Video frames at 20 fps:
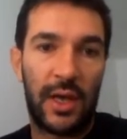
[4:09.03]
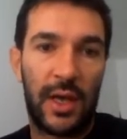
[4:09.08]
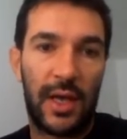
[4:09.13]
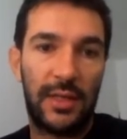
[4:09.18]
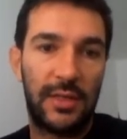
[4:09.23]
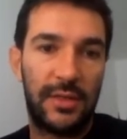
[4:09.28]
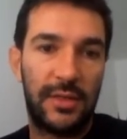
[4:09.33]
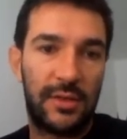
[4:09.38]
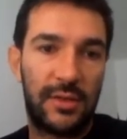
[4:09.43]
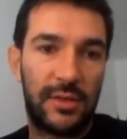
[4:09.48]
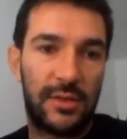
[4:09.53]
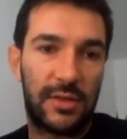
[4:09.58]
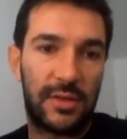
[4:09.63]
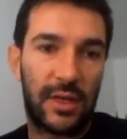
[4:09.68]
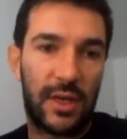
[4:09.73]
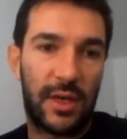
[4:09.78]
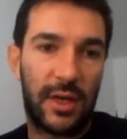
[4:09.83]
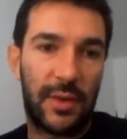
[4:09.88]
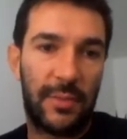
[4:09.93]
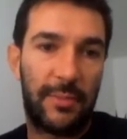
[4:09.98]
And this is
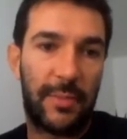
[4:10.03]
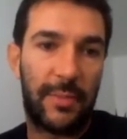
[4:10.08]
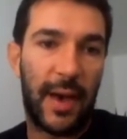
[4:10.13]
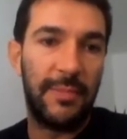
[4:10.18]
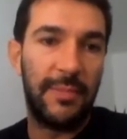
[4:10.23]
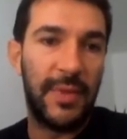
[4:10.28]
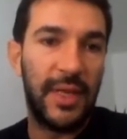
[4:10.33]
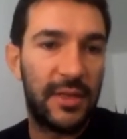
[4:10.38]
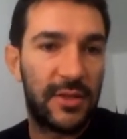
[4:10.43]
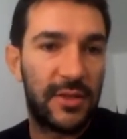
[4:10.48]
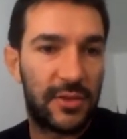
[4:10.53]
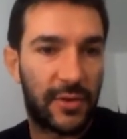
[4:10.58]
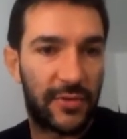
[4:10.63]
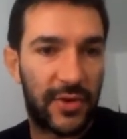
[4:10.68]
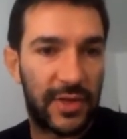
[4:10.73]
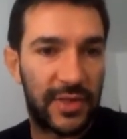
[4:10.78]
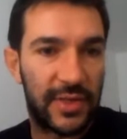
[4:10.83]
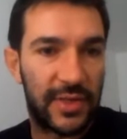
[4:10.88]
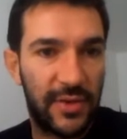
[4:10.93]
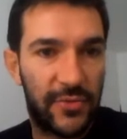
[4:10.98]
by means of
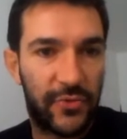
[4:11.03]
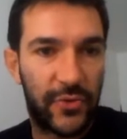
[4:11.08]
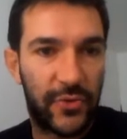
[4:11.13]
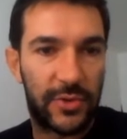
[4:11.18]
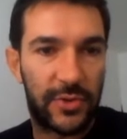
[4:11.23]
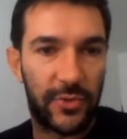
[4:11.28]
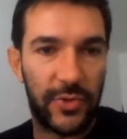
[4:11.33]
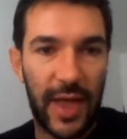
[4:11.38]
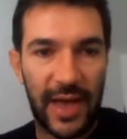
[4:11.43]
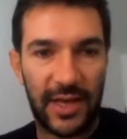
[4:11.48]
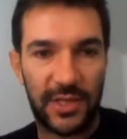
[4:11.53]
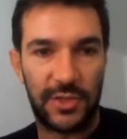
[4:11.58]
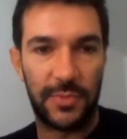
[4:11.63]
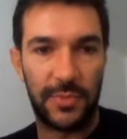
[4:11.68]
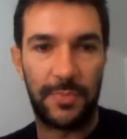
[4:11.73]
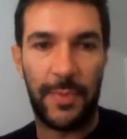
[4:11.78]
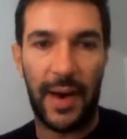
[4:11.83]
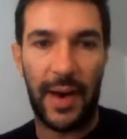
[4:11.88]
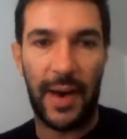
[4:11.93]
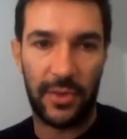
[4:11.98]
a different
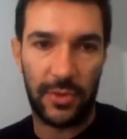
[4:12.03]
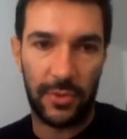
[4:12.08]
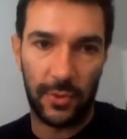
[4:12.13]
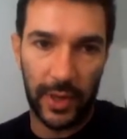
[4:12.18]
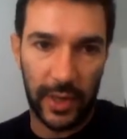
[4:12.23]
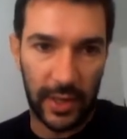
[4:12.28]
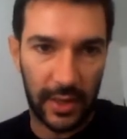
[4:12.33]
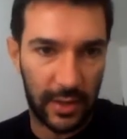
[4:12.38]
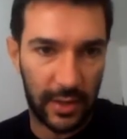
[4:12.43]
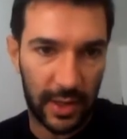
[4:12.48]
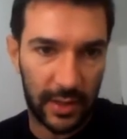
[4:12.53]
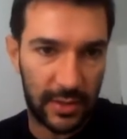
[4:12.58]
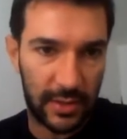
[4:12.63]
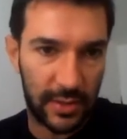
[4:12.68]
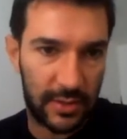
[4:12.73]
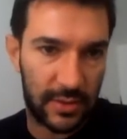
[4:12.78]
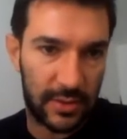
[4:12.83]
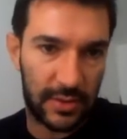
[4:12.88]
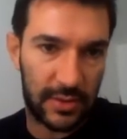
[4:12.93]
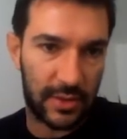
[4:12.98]
reaction pathway. And
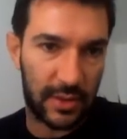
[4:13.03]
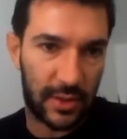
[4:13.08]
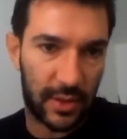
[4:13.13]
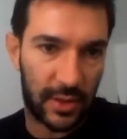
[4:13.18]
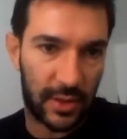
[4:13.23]
this is